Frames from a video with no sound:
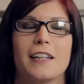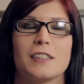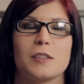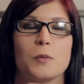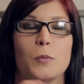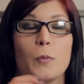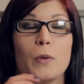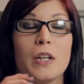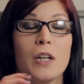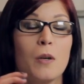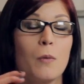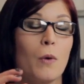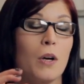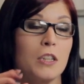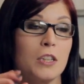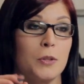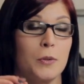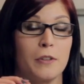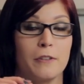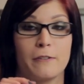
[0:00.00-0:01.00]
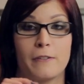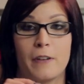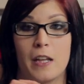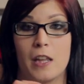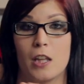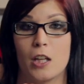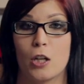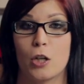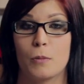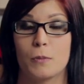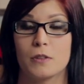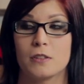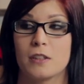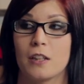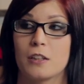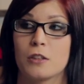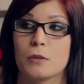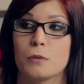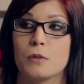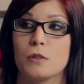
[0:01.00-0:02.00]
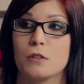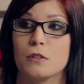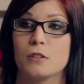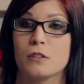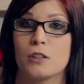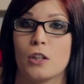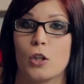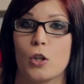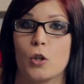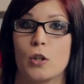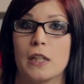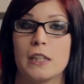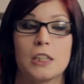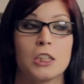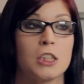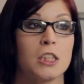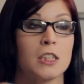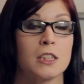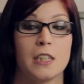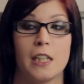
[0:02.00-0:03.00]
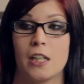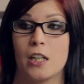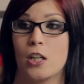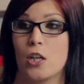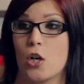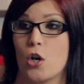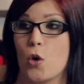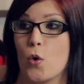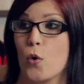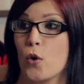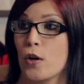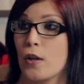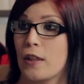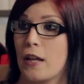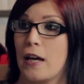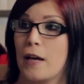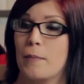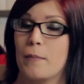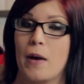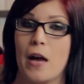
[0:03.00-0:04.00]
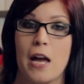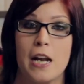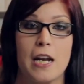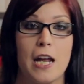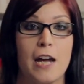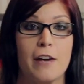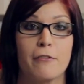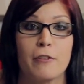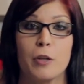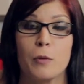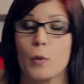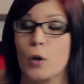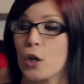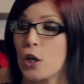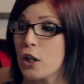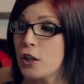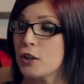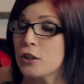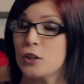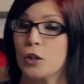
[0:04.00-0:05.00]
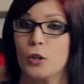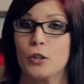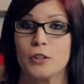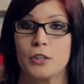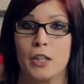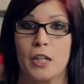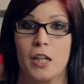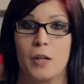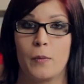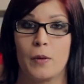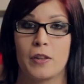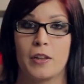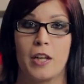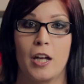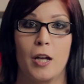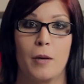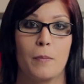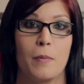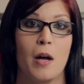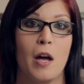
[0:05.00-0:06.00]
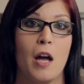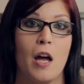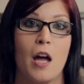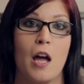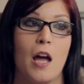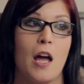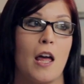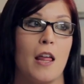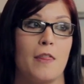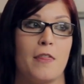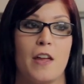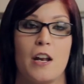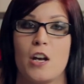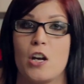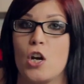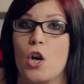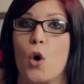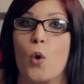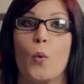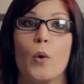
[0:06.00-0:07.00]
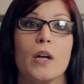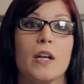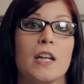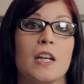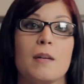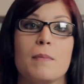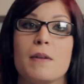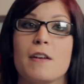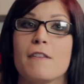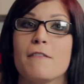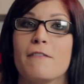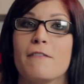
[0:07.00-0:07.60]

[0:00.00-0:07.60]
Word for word: Yes, we don't want to offend the homosexuals, so let's just ignore them and every word associated with them then no one can be